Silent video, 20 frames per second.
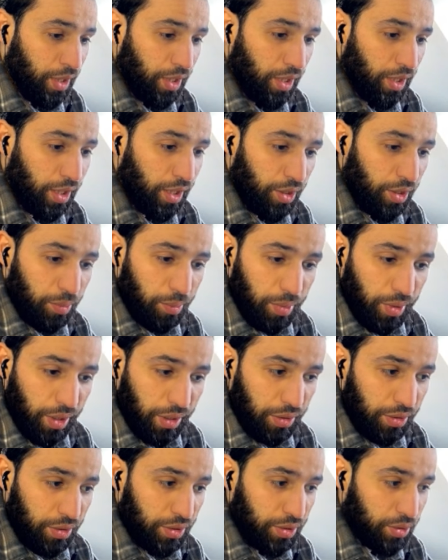your
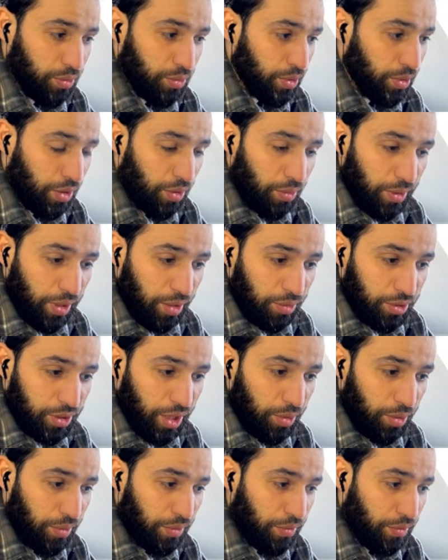brothers. You were going
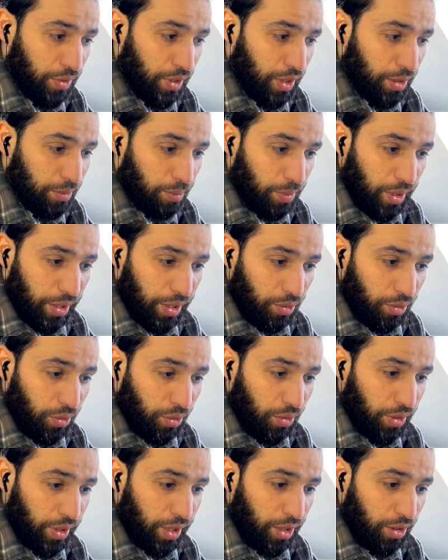outside with friends, playing
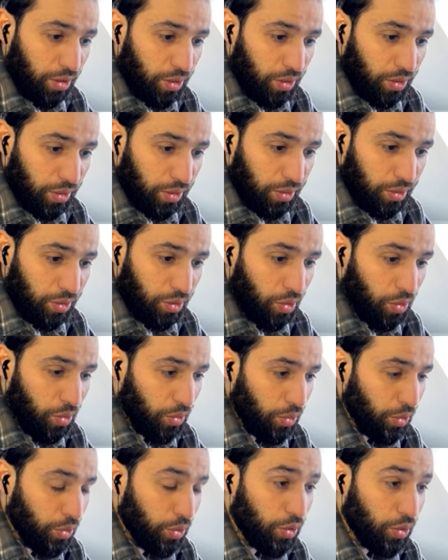all day long.
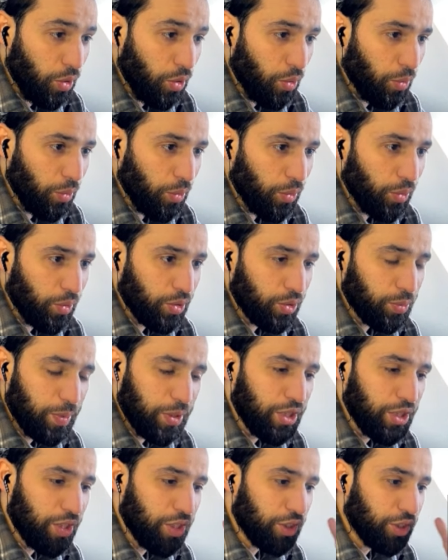No.
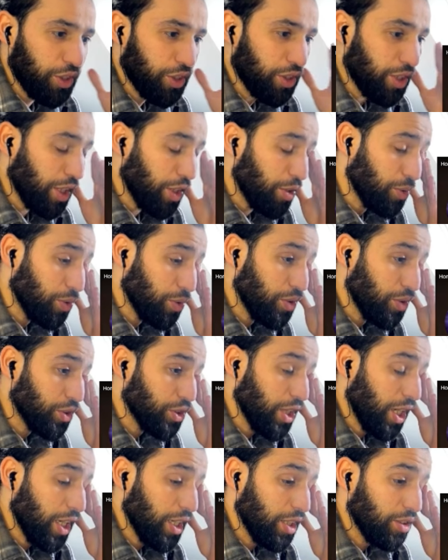Especially she take you to the
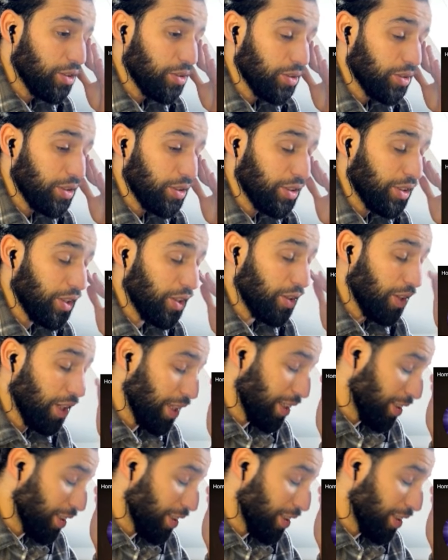childhood. You know, like